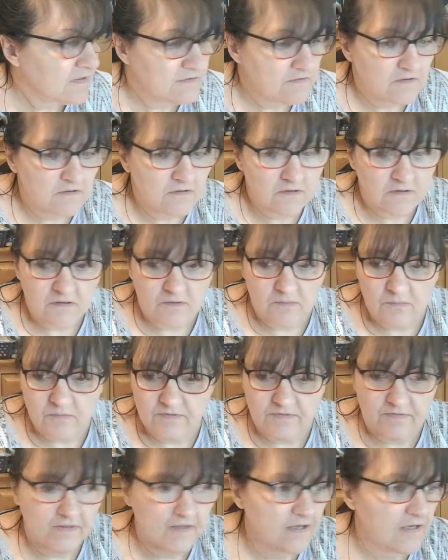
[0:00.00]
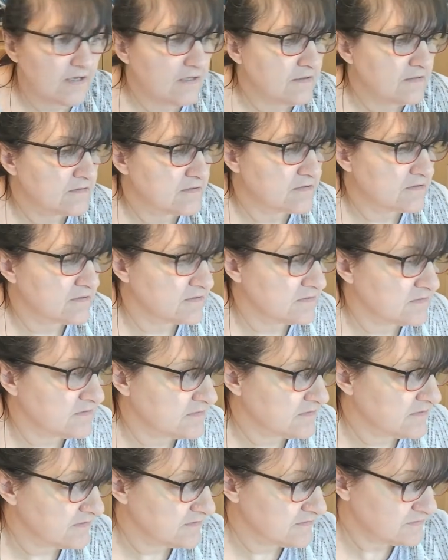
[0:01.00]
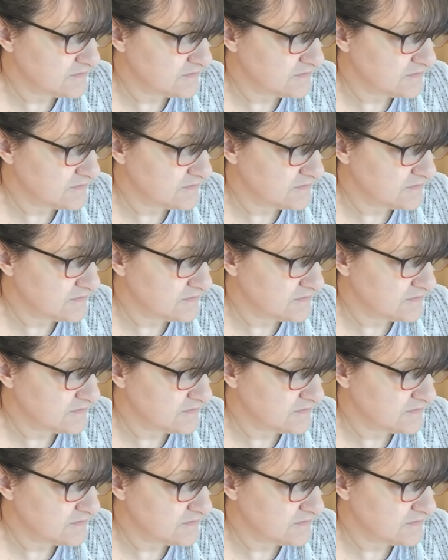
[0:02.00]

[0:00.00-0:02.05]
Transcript: got to go with that. That's